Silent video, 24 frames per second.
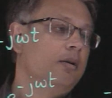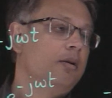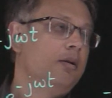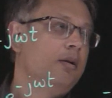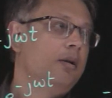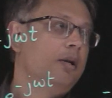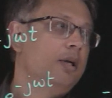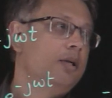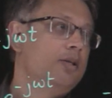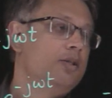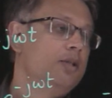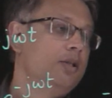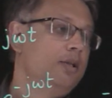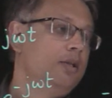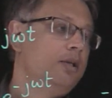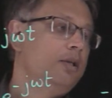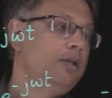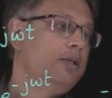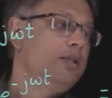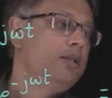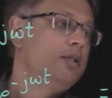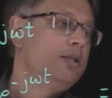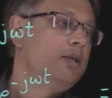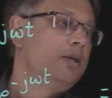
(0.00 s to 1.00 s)
as it
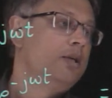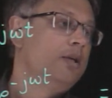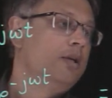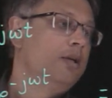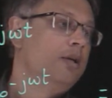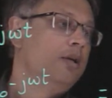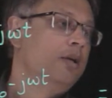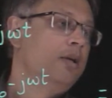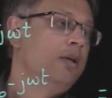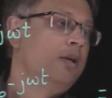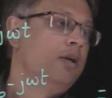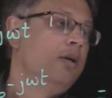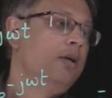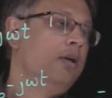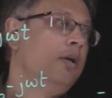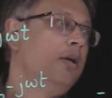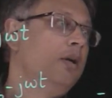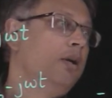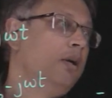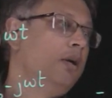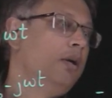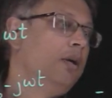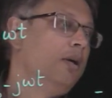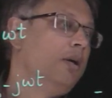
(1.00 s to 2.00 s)
is,
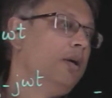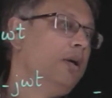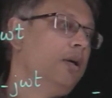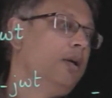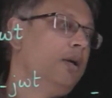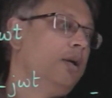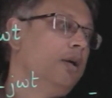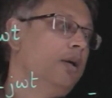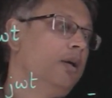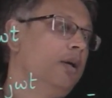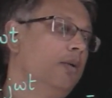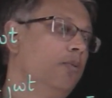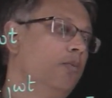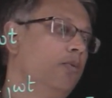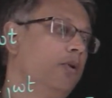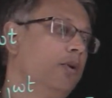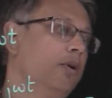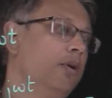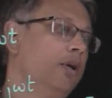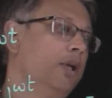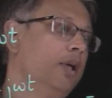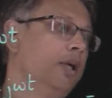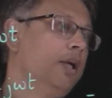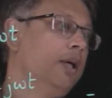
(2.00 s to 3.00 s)
and we're
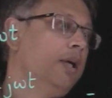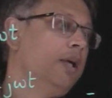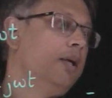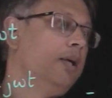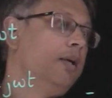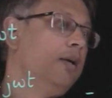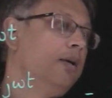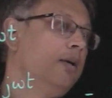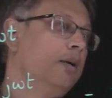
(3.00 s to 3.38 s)
going to get